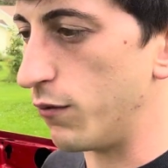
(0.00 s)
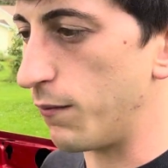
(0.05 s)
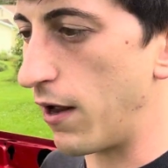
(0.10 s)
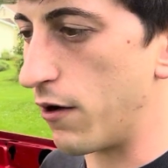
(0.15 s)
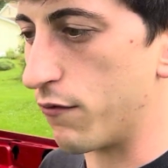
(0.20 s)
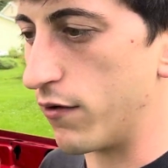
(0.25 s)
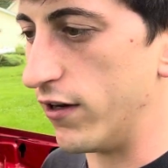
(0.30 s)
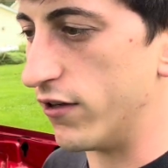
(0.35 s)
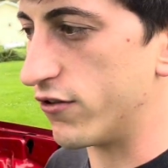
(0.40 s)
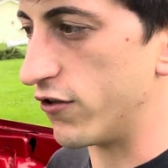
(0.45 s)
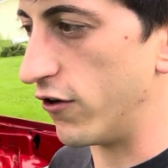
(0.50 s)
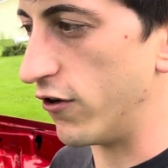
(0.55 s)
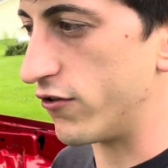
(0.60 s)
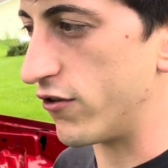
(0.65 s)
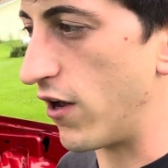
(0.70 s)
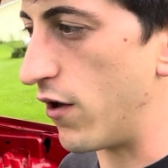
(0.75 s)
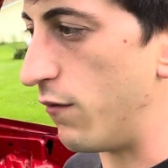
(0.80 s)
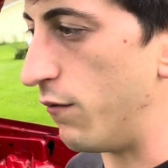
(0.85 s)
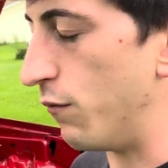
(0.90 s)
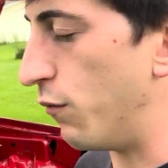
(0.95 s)
my research
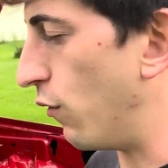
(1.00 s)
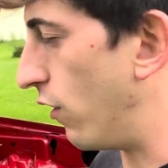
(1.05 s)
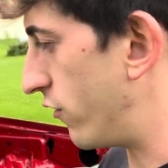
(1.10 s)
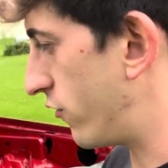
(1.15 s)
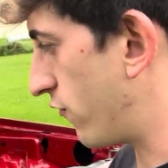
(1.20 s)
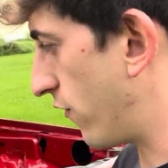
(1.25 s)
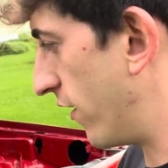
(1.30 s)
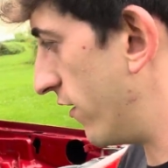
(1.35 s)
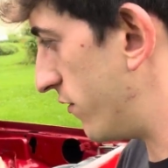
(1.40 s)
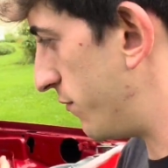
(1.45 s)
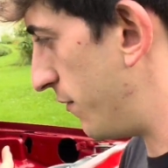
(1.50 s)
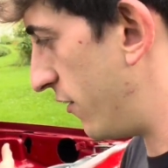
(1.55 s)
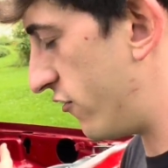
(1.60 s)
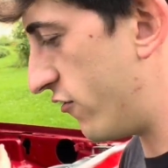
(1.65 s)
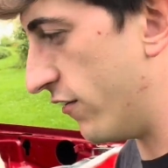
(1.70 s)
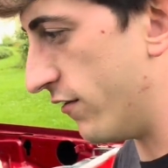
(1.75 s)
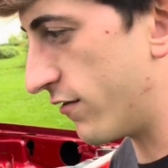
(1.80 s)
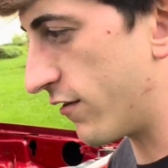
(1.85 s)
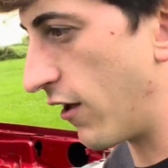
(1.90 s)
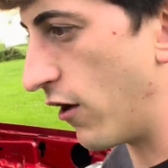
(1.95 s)
on what
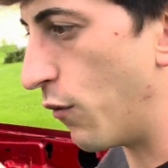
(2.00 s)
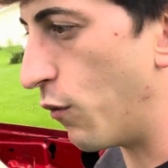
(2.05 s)
transmission is going to